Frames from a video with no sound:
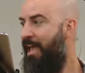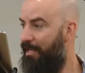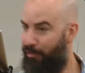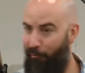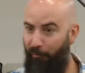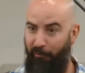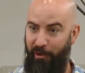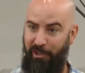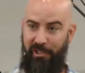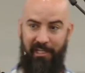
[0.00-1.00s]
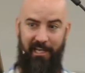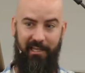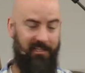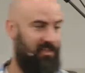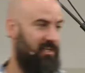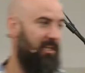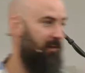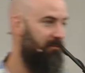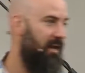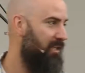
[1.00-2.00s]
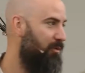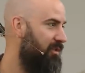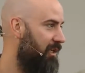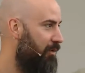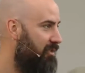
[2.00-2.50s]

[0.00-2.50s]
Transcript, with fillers: And so, firstly, this is a gift not to us in a